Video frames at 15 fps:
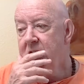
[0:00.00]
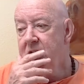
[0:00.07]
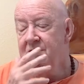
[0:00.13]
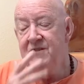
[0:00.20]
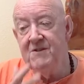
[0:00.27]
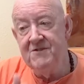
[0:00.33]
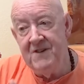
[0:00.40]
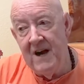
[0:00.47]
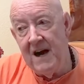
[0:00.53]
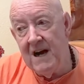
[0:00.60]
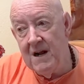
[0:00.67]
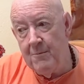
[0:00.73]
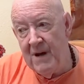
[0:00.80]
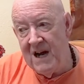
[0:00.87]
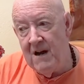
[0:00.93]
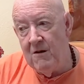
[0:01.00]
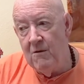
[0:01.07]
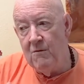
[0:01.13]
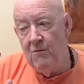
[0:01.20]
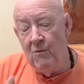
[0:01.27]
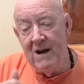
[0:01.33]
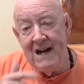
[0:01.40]
So it's not
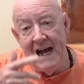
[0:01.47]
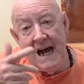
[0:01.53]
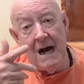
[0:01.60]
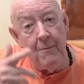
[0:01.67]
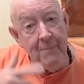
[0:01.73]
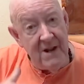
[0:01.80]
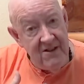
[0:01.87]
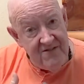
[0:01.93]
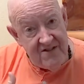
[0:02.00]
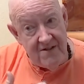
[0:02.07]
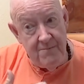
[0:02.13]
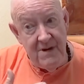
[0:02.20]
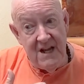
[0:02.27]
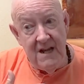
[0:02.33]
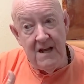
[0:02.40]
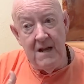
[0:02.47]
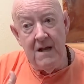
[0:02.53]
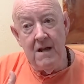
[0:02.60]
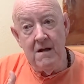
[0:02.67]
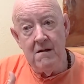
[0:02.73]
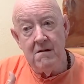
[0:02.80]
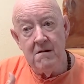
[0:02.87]
about what happens to
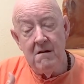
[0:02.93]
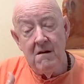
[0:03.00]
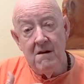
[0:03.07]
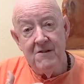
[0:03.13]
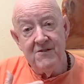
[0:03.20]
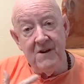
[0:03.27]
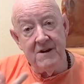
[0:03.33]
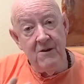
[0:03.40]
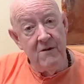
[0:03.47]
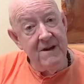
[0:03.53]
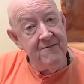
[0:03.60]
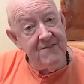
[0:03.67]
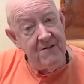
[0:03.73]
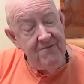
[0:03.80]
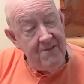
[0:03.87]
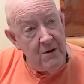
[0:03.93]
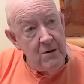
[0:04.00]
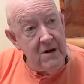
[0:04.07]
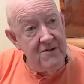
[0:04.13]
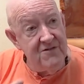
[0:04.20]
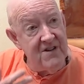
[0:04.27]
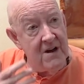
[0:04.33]
me. So I don't have to
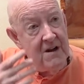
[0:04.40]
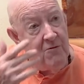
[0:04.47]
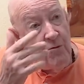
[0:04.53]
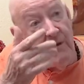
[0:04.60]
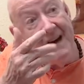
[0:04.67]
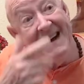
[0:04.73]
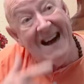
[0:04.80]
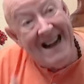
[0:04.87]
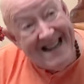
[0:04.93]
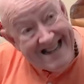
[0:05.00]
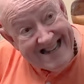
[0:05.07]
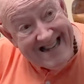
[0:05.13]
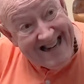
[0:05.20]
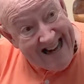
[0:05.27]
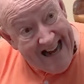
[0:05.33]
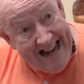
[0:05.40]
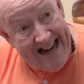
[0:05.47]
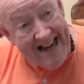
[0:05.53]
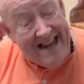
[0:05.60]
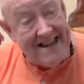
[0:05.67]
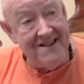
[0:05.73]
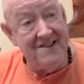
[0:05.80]
focus on what I
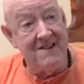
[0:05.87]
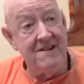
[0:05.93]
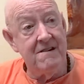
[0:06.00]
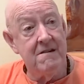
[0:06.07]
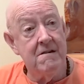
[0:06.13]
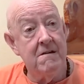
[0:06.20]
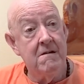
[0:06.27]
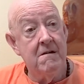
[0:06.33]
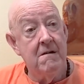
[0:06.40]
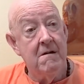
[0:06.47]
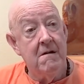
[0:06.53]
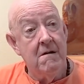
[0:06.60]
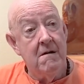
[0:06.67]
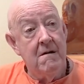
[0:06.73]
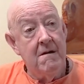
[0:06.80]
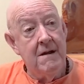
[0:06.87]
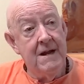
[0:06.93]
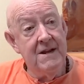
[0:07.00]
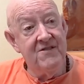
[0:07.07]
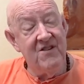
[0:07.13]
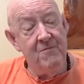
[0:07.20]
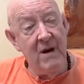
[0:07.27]
get.
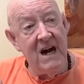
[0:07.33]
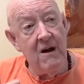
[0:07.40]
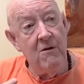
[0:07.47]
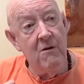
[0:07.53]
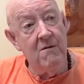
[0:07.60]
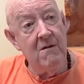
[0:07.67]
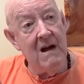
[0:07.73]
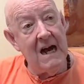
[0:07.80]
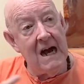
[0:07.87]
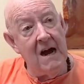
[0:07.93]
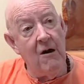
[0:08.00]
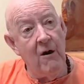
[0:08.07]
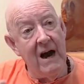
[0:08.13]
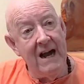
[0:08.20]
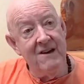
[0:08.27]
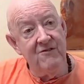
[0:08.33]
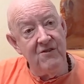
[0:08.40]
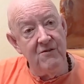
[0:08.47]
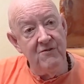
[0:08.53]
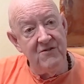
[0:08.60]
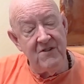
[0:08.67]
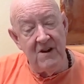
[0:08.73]
It's about how I
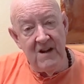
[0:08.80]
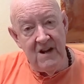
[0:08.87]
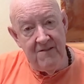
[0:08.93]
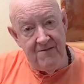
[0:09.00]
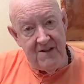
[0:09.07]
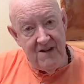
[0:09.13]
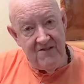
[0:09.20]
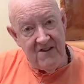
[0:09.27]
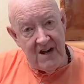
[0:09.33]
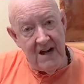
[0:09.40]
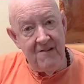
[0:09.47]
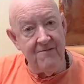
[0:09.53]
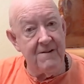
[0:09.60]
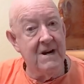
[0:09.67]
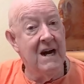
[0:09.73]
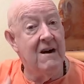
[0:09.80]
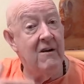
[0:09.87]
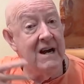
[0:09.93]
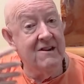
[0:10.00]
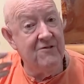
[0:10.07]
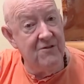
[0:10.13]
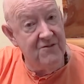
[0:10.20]
choose to live this life and how
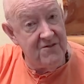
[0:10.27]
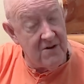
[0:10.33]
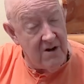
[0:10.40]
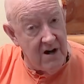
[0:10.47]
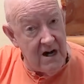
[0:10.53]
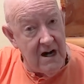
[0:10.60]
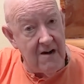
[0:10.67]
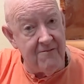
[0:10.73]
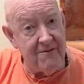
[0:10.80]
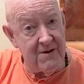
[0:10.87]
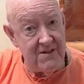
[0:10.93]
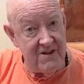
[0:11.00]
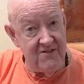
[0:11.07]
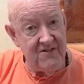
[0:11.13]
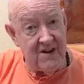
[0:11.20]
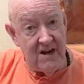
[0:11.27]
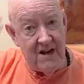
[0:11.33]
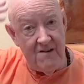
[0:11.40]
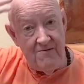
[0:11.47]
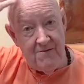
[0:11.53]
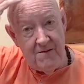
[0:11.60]
I choose to offer this life.